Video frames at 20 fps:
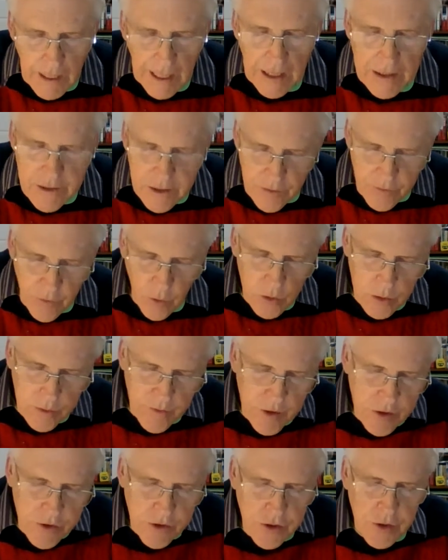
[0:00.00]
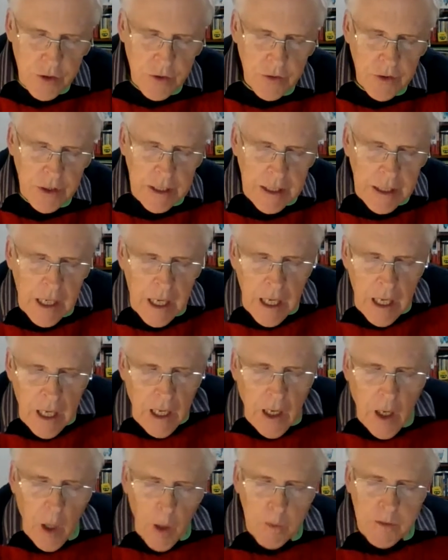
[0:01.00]
I'd love all of you to do the
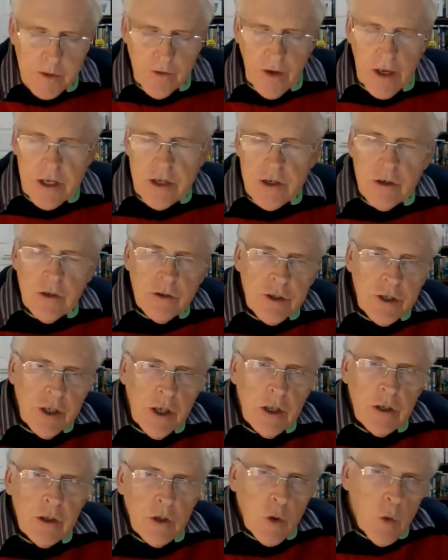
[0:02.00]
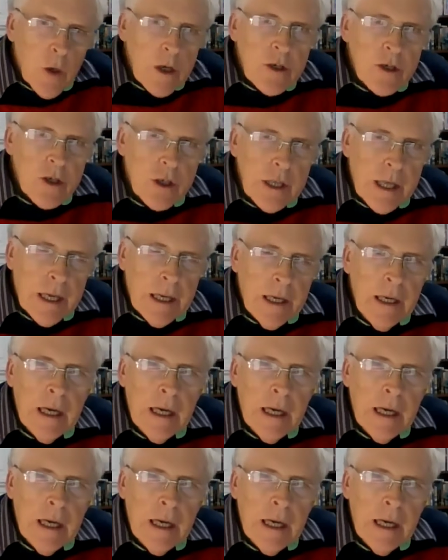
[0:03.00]
observational journal questionnaire.